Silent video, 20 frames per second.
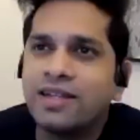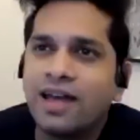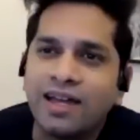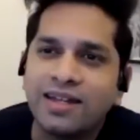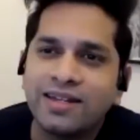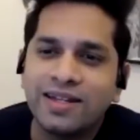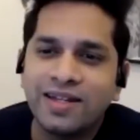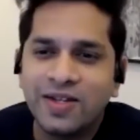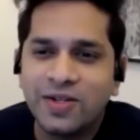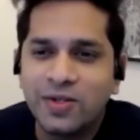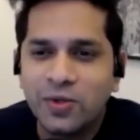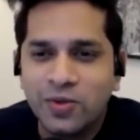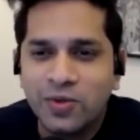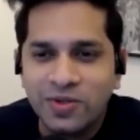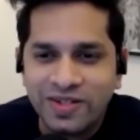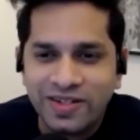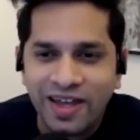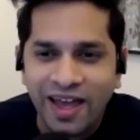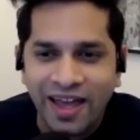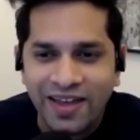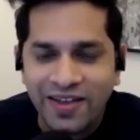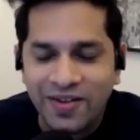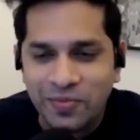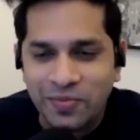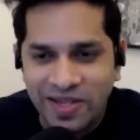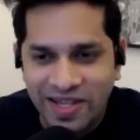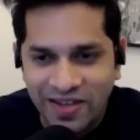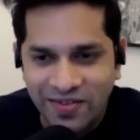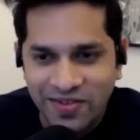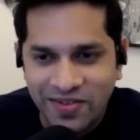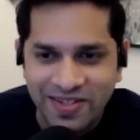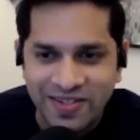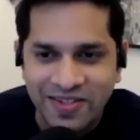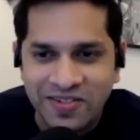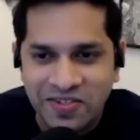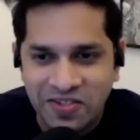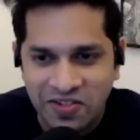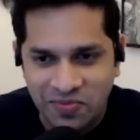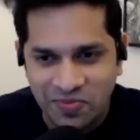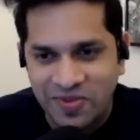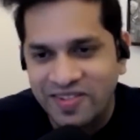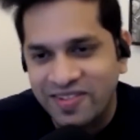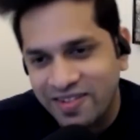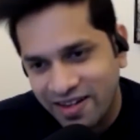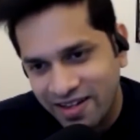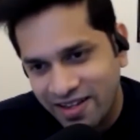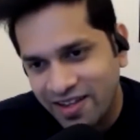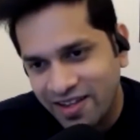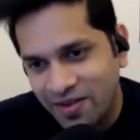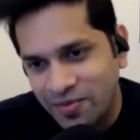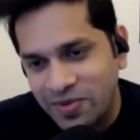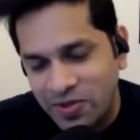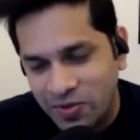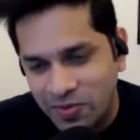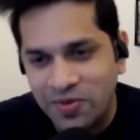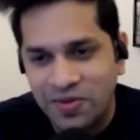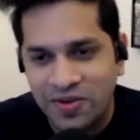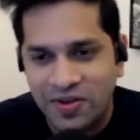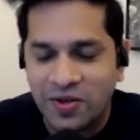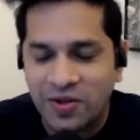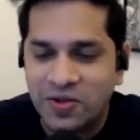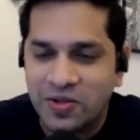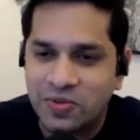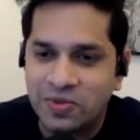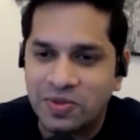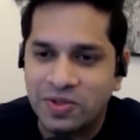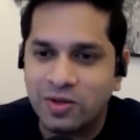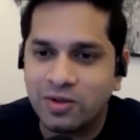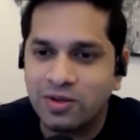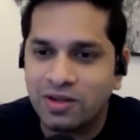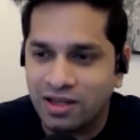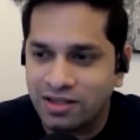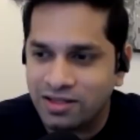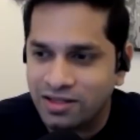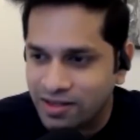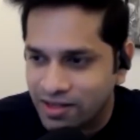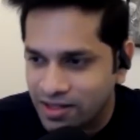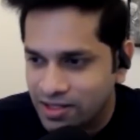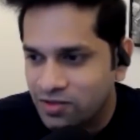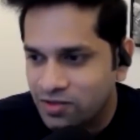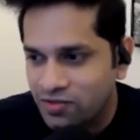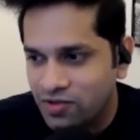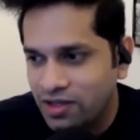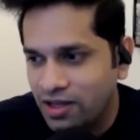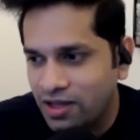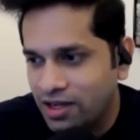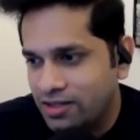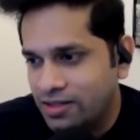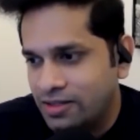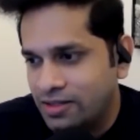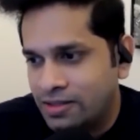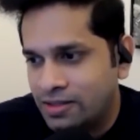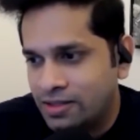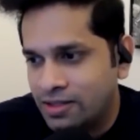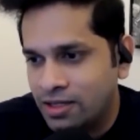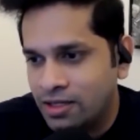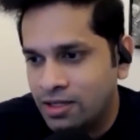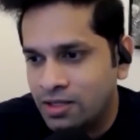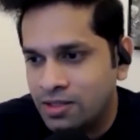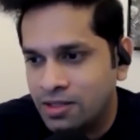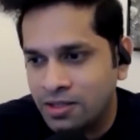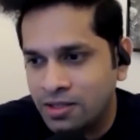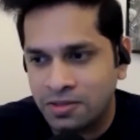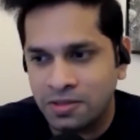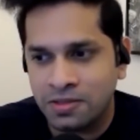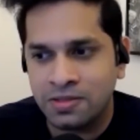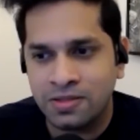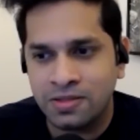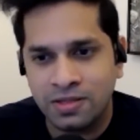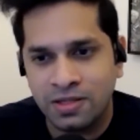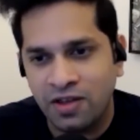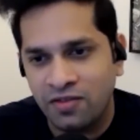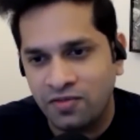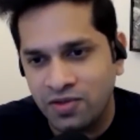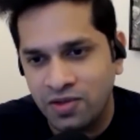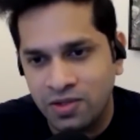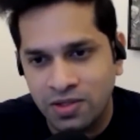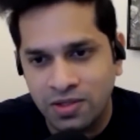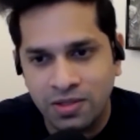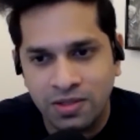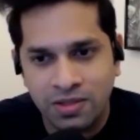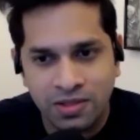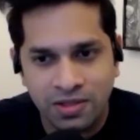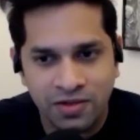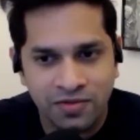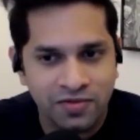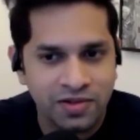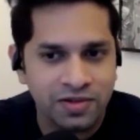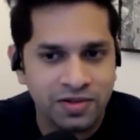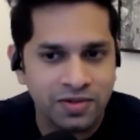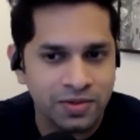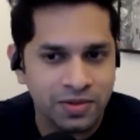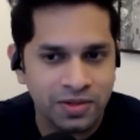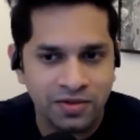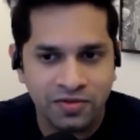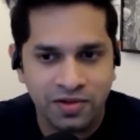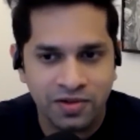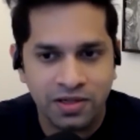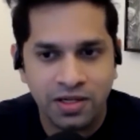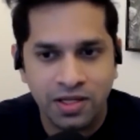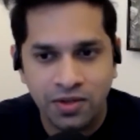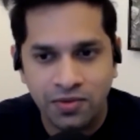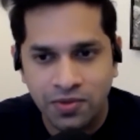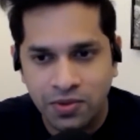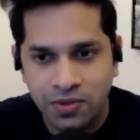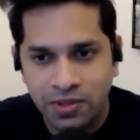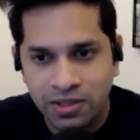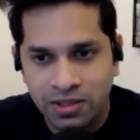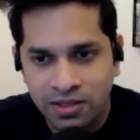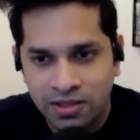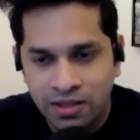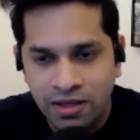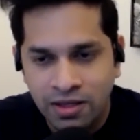really don't believe in a success mantra. I mean, to be very honest with you, and the reason for that is success definition is different to different individuals.